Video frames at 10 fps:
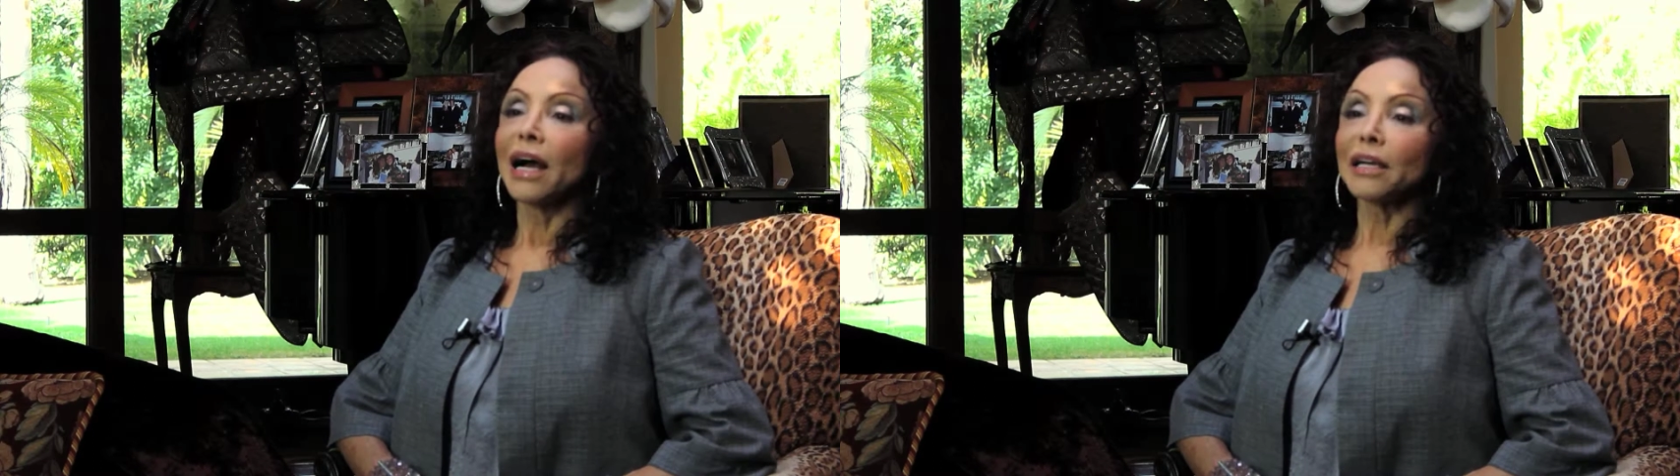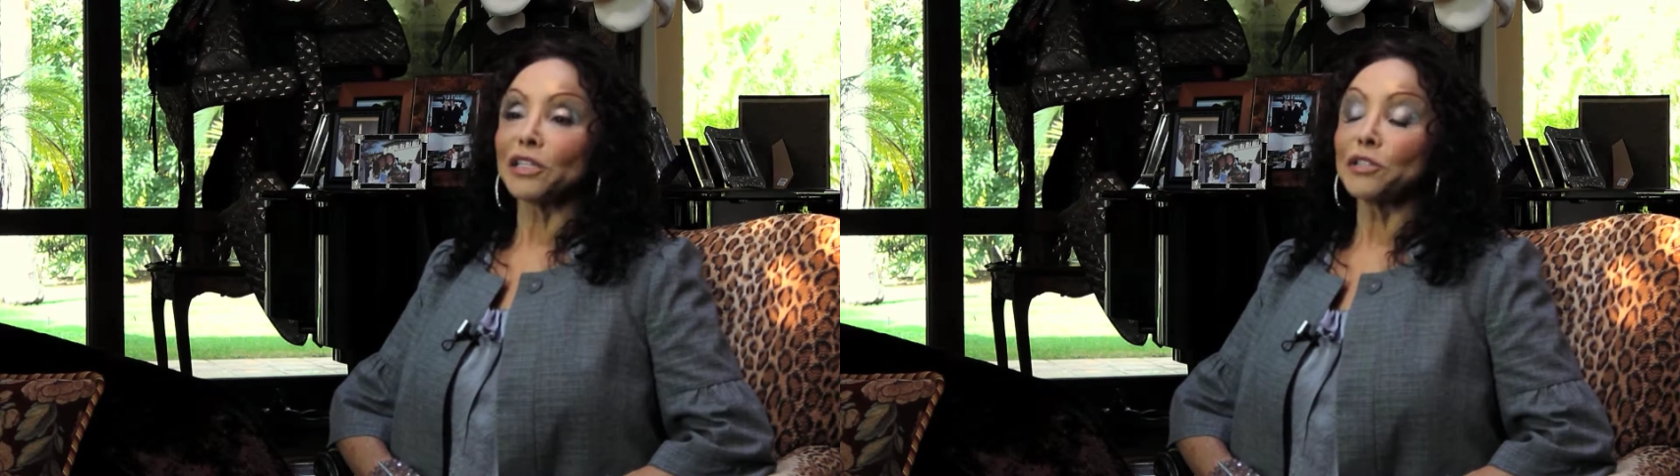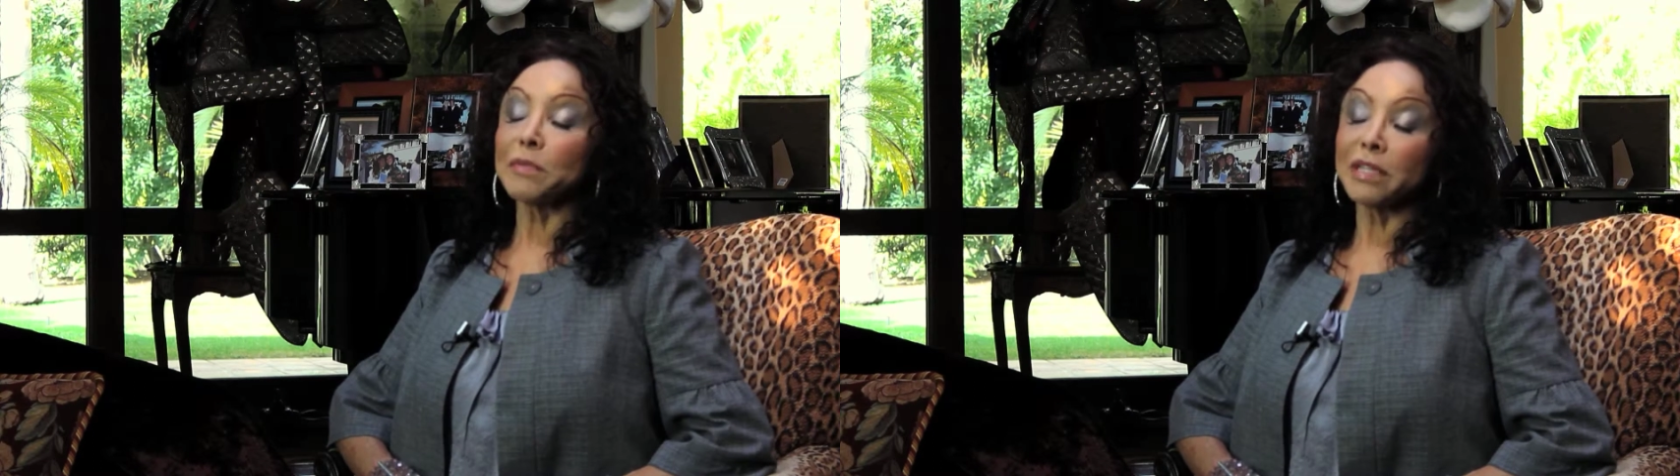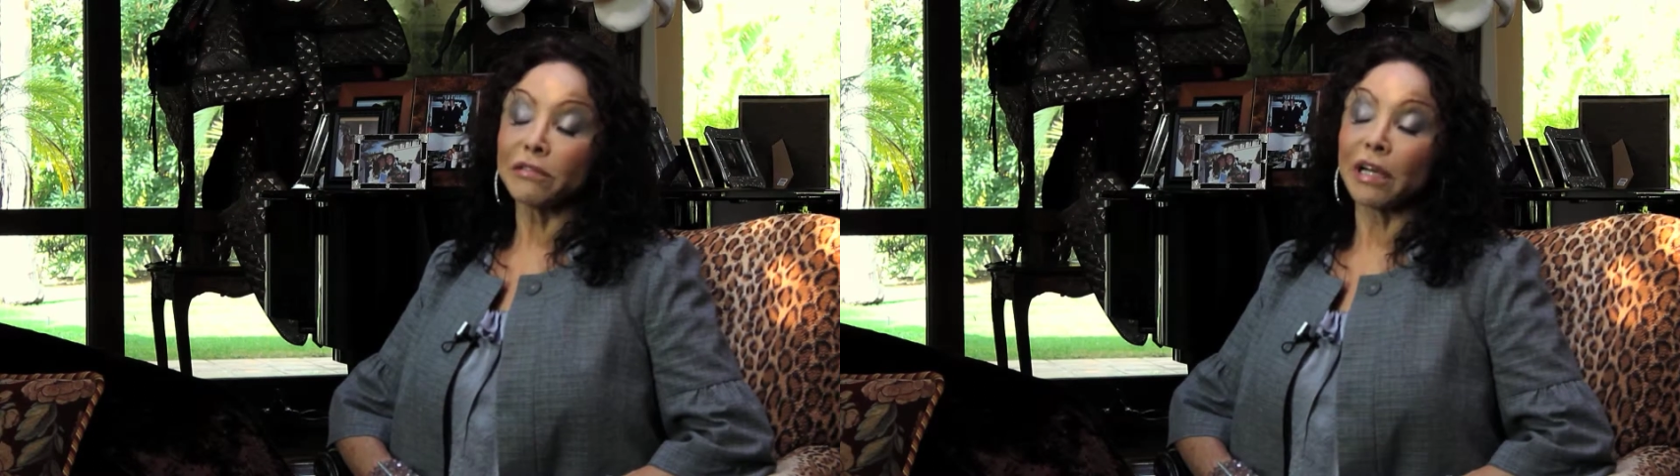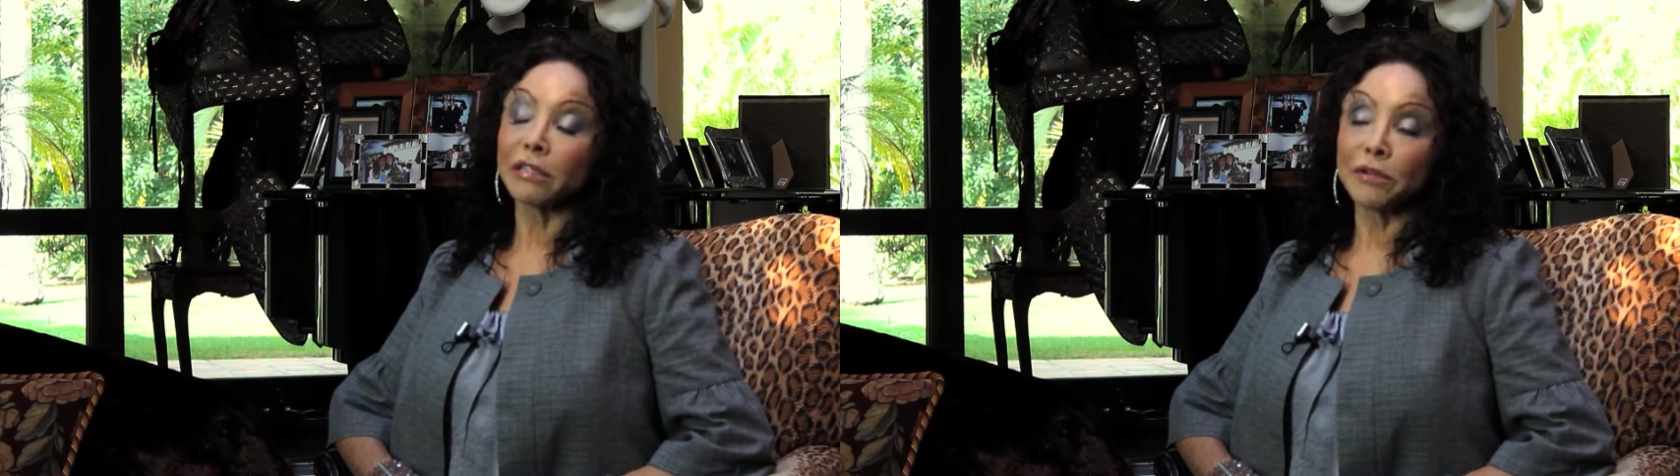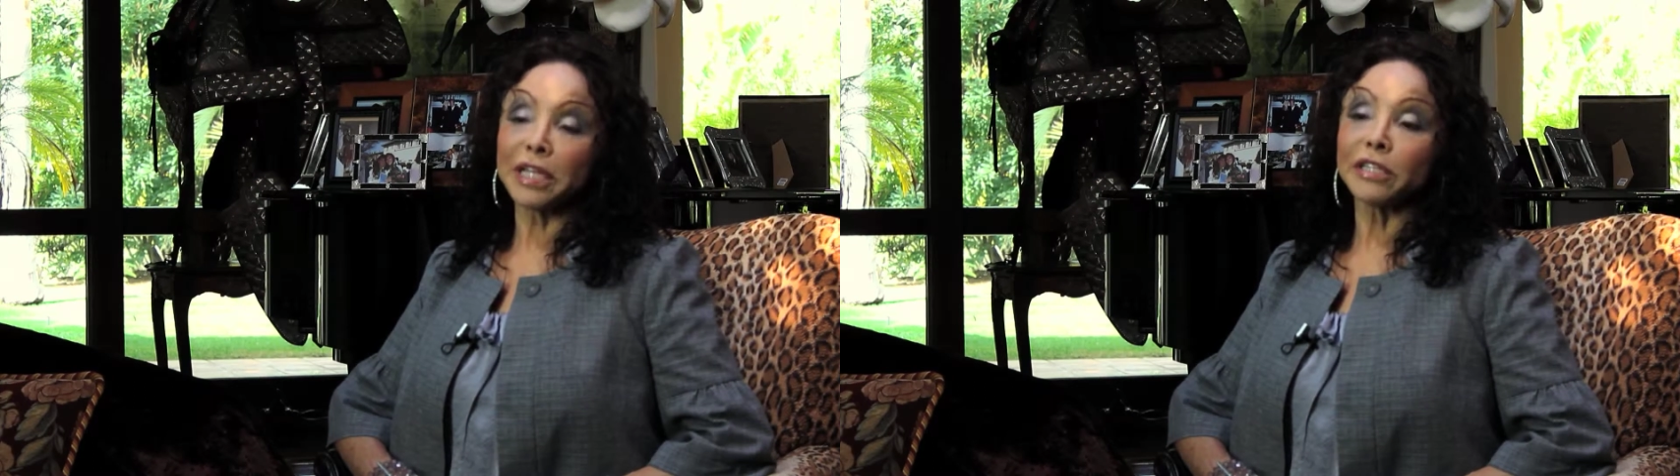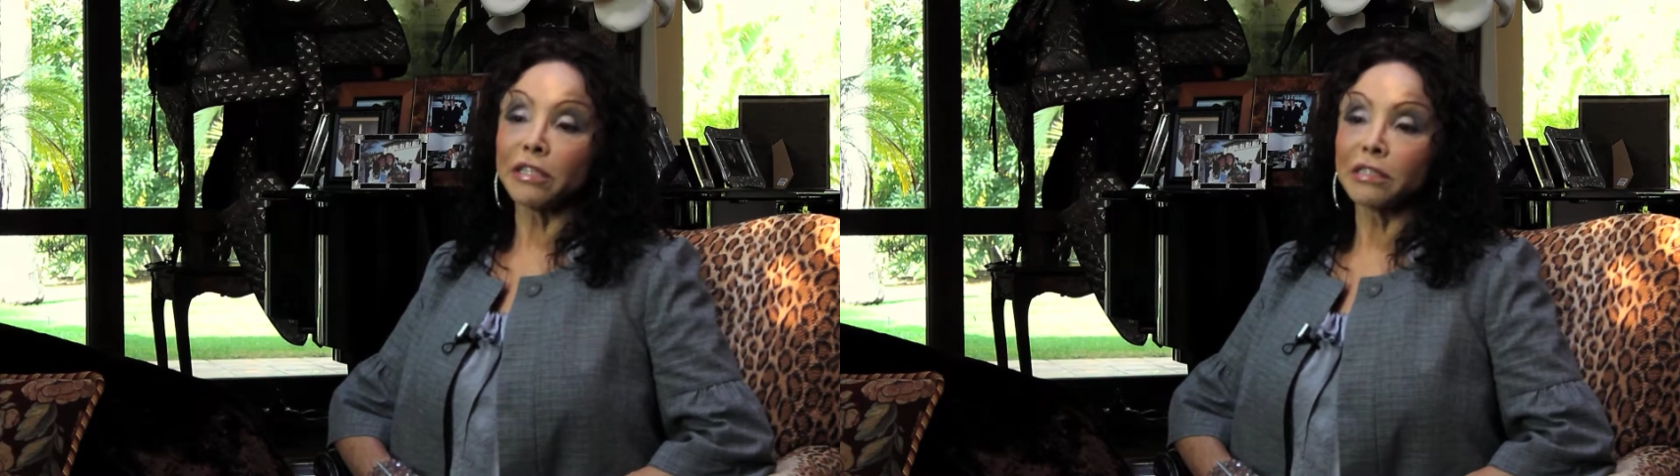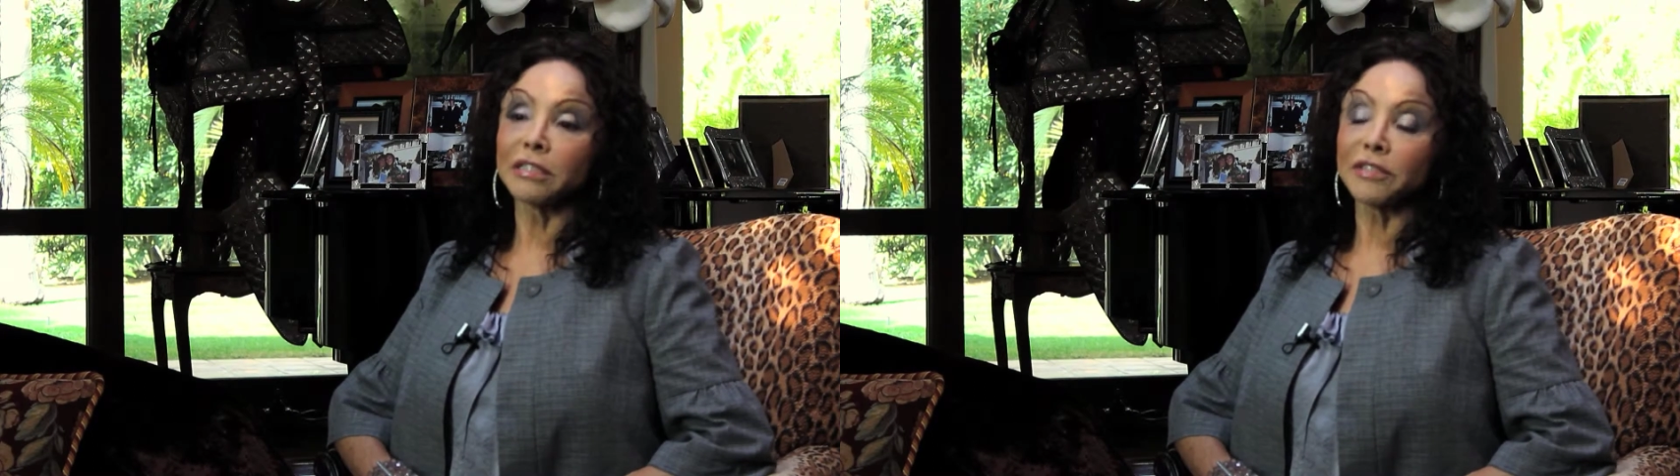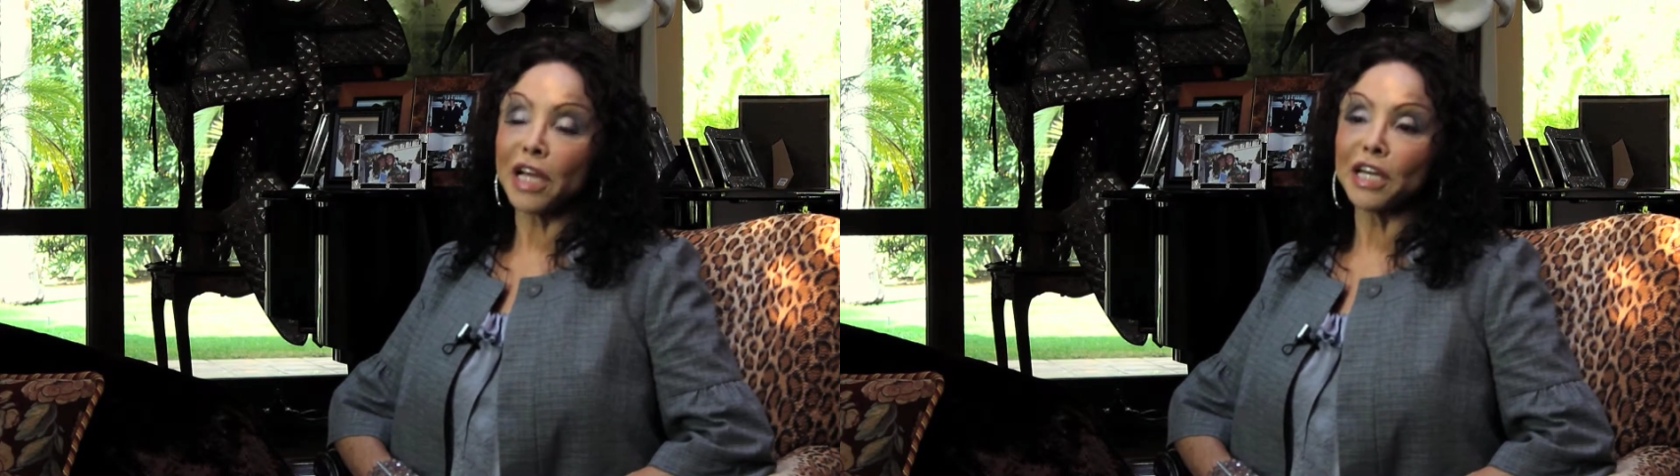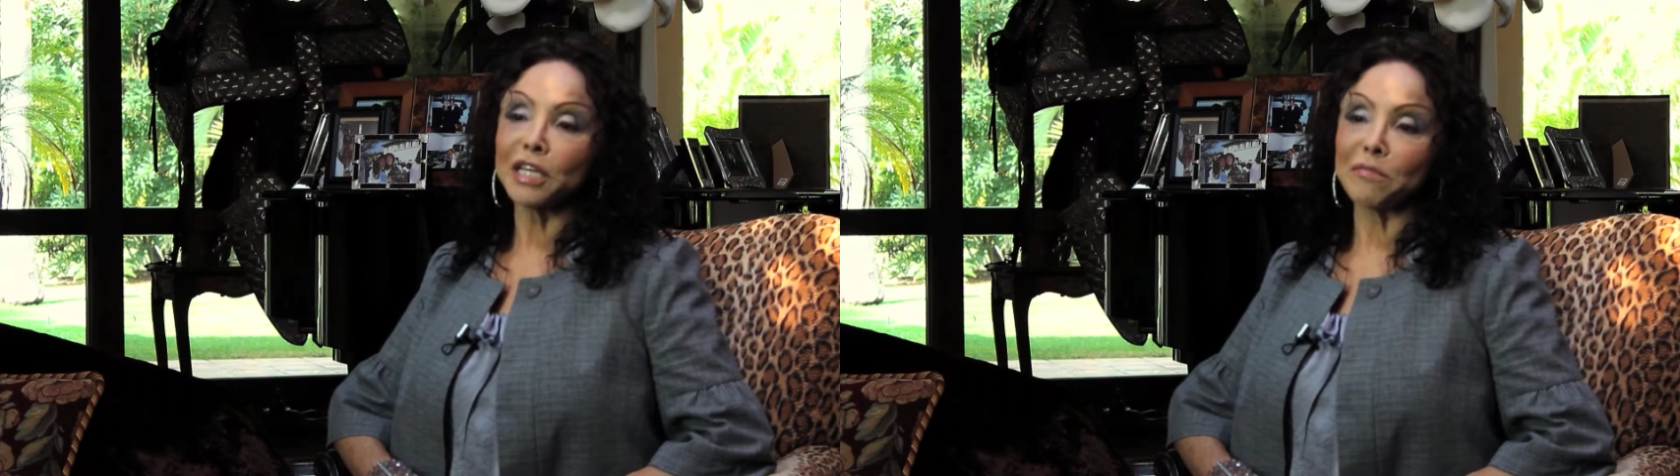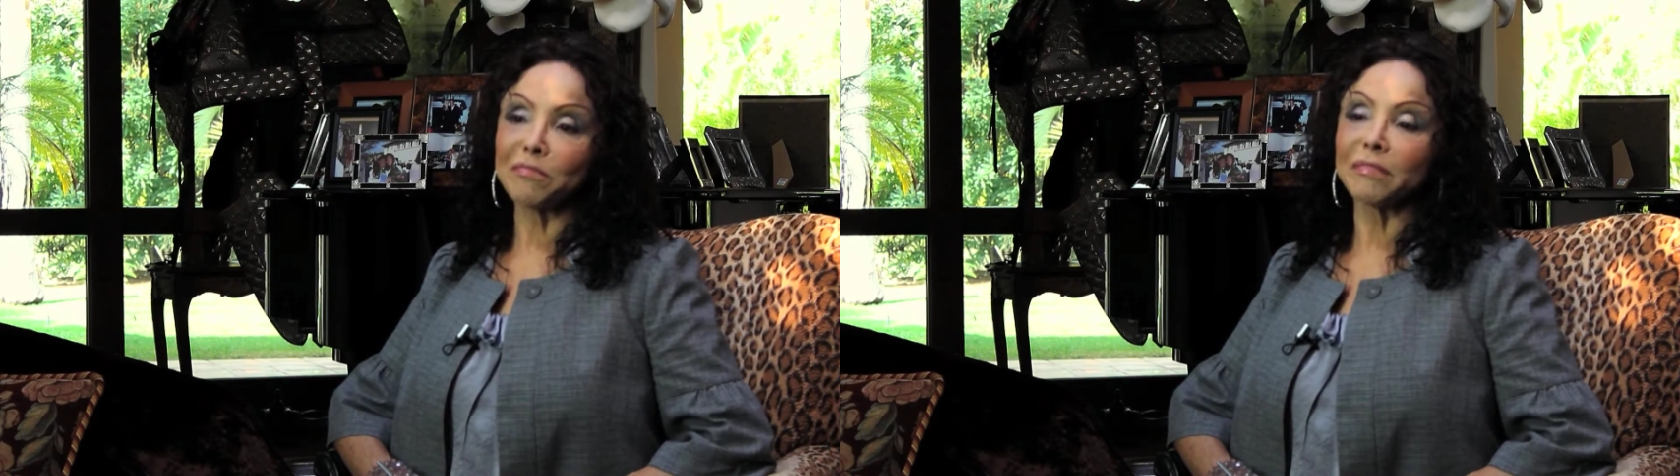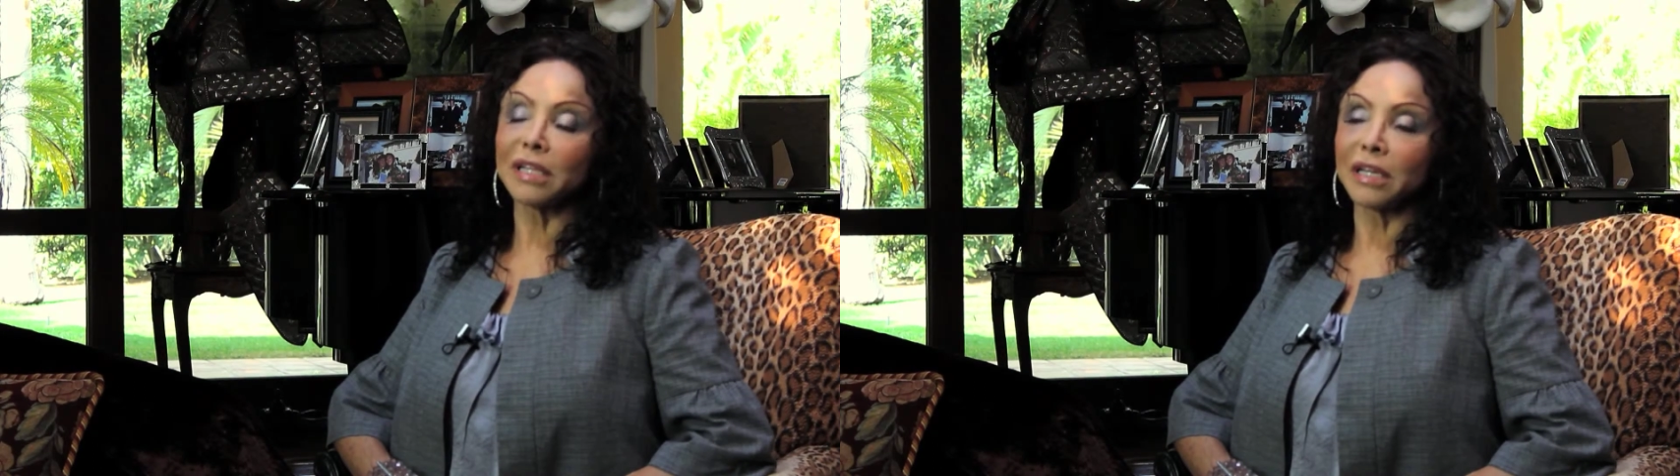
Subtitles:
he spent a great deal of time